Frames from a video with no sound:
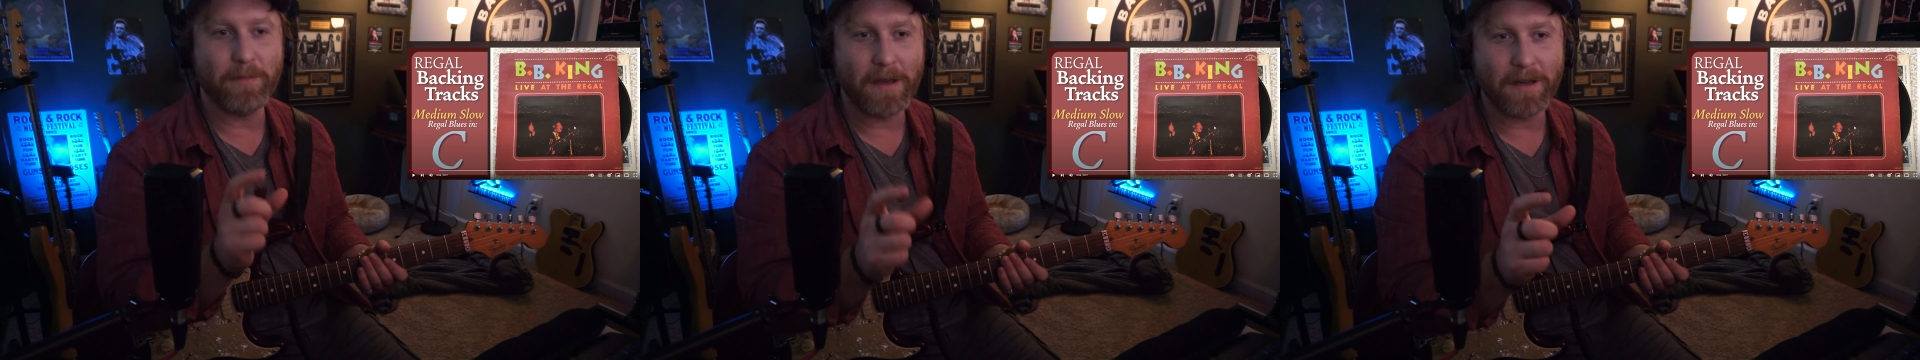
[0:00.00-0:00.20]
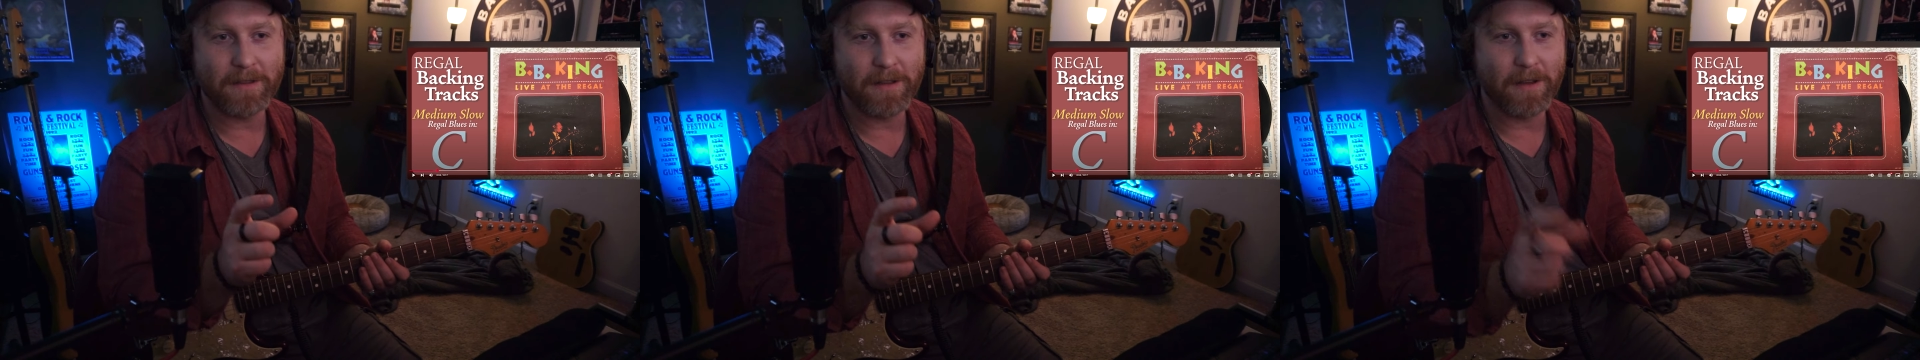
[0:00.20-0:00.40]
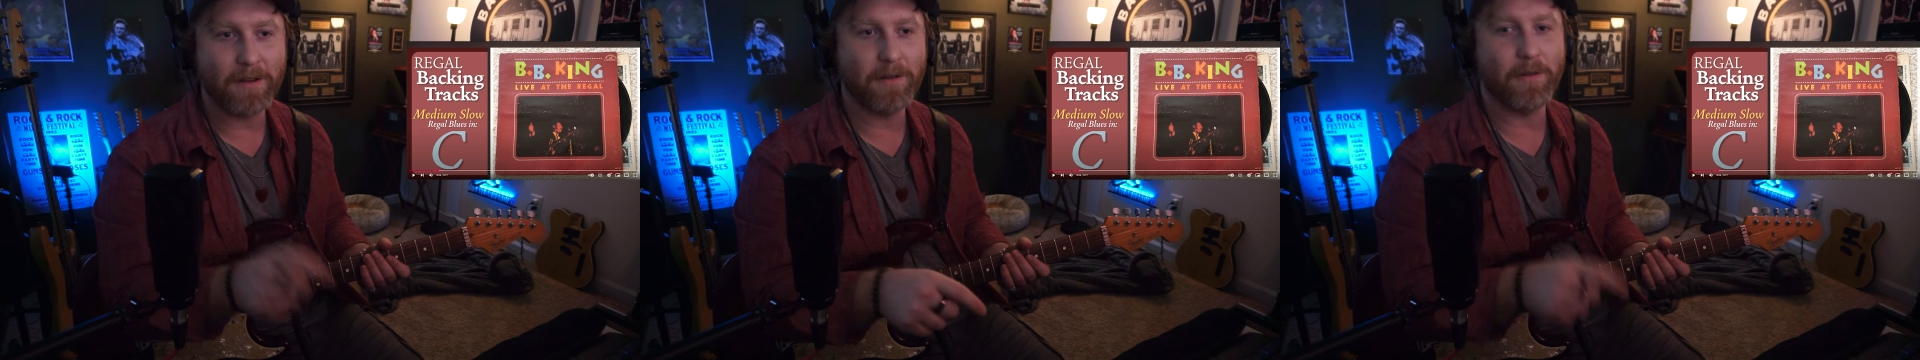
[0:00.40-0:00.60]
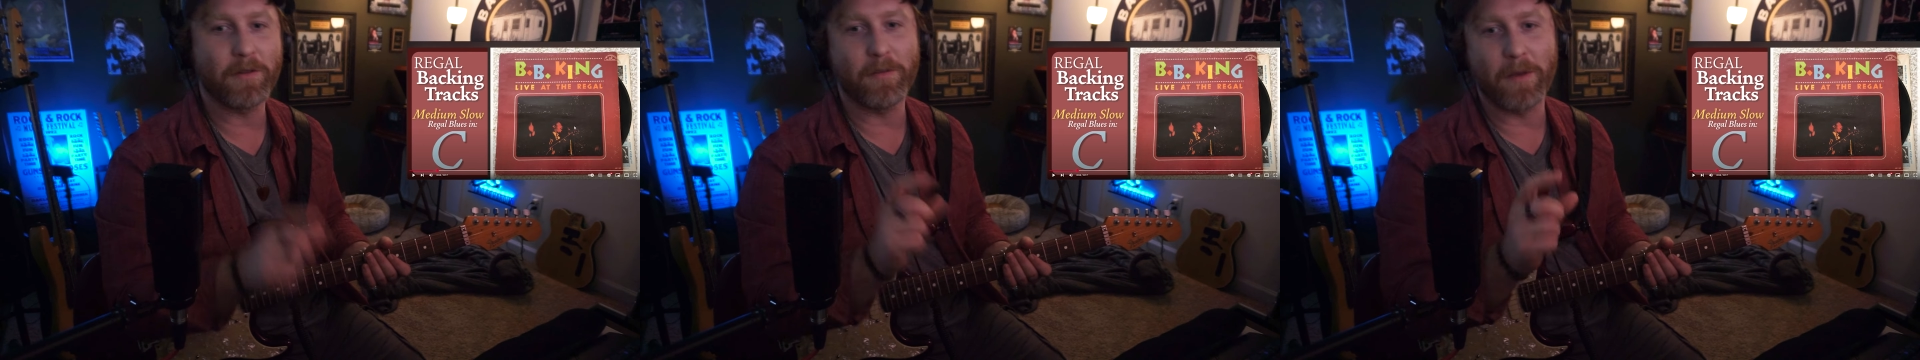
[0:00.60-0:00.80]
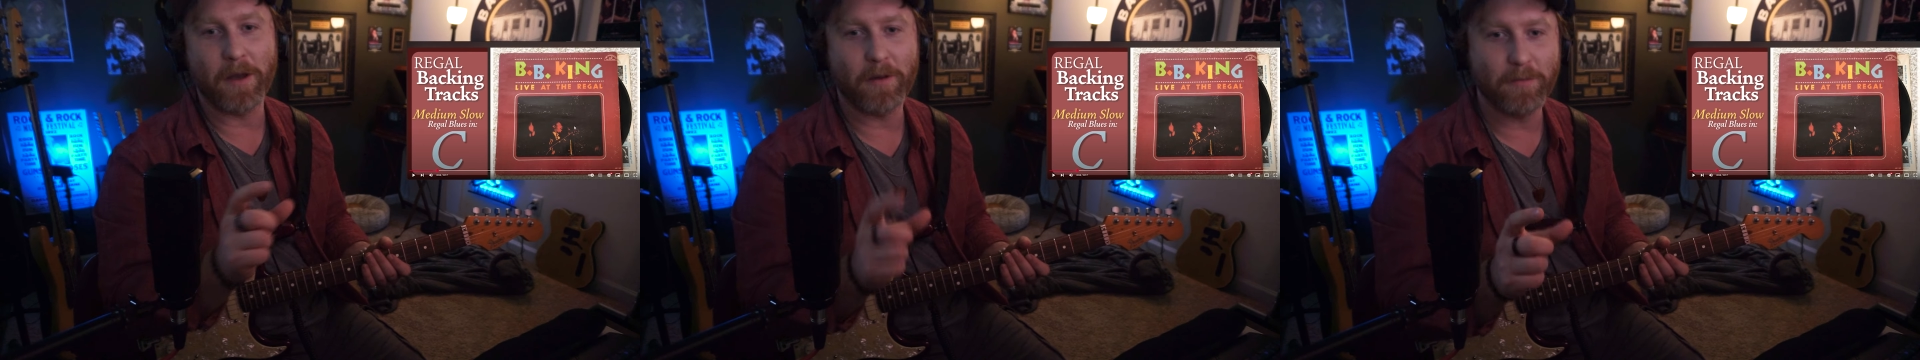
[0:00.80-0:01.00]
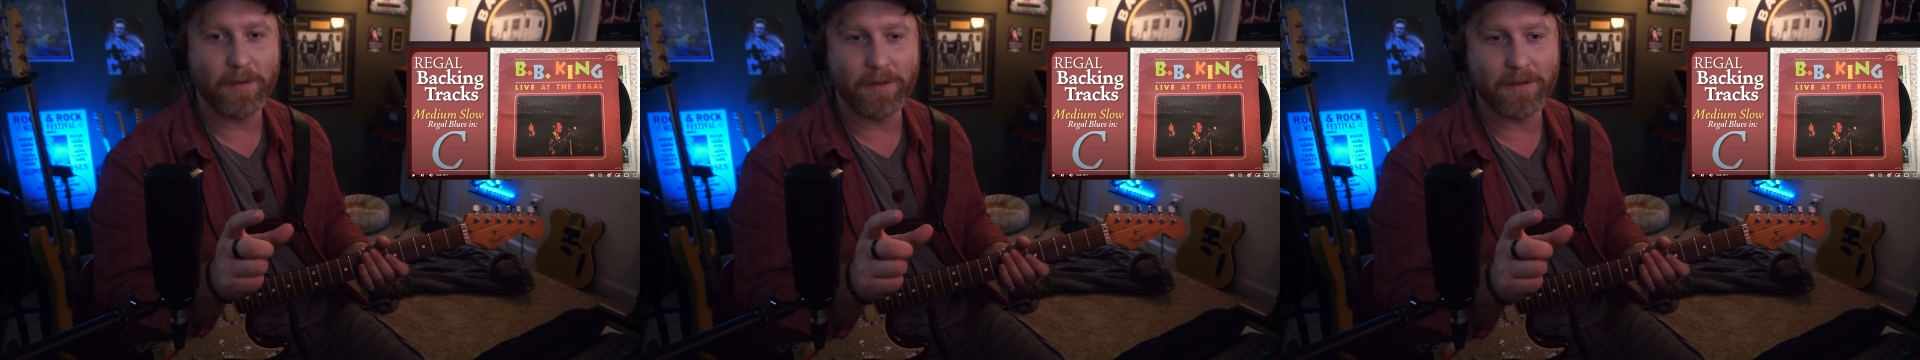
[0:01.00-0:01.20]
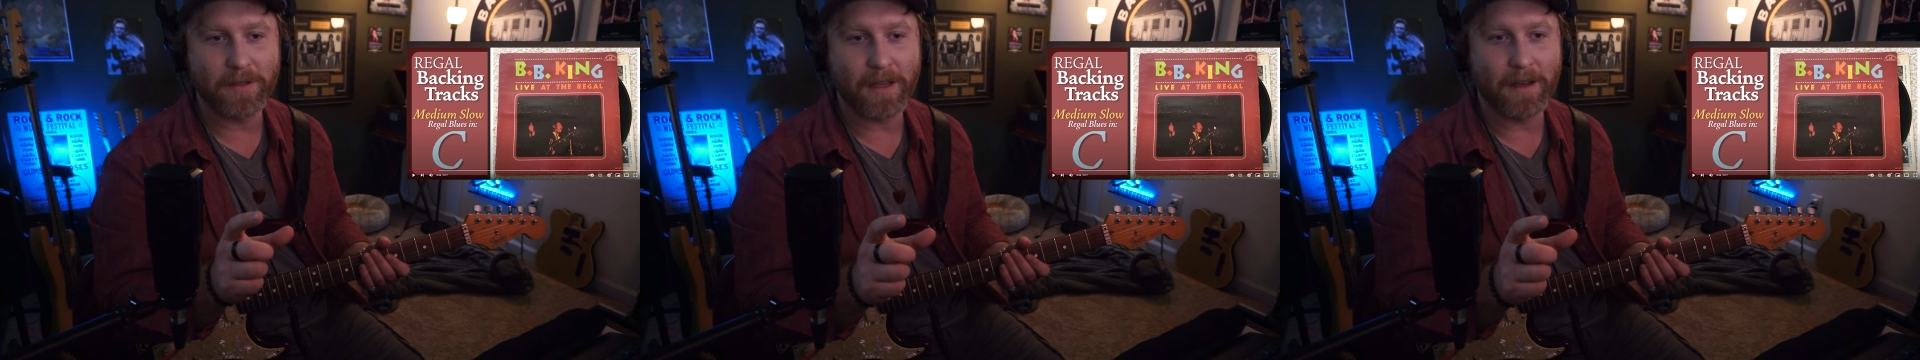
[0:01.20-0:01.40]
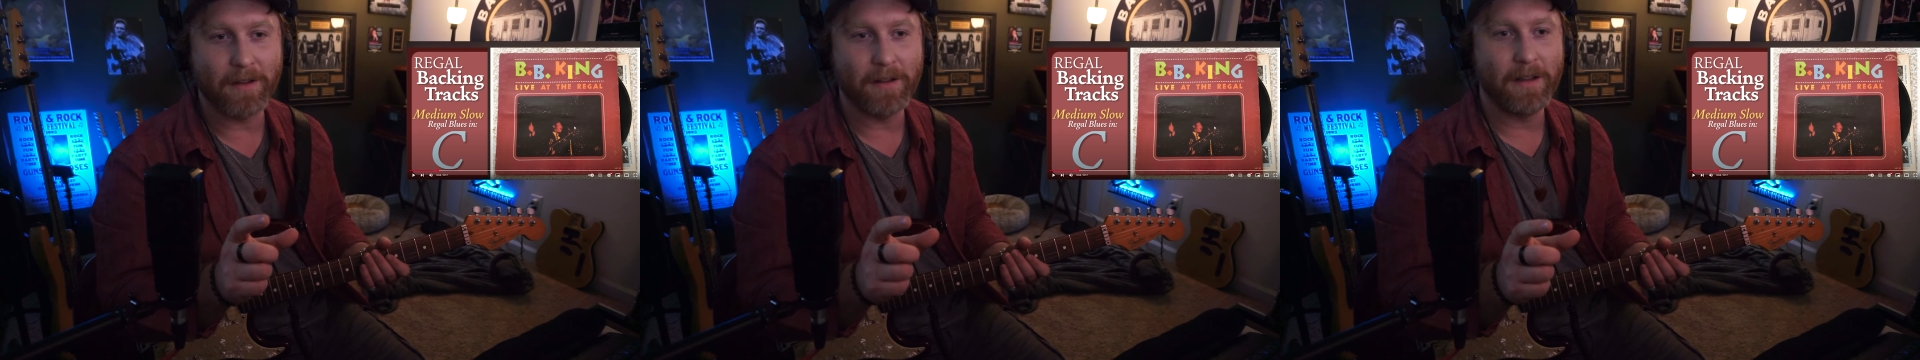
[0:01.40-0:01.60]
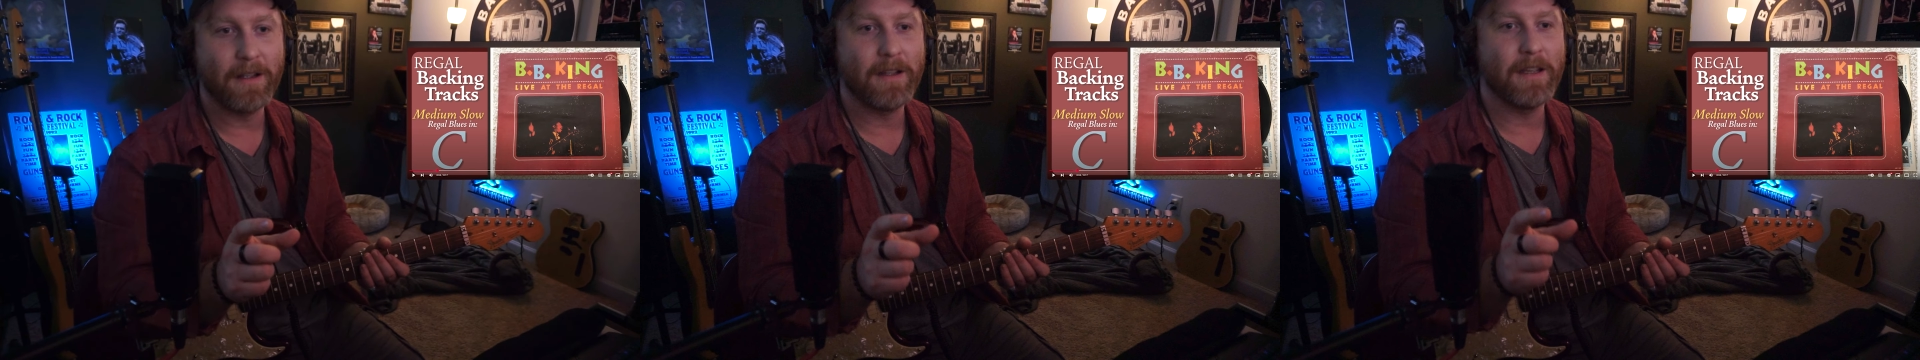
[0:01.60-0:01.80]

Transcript: pentatonic or the minor blues scale,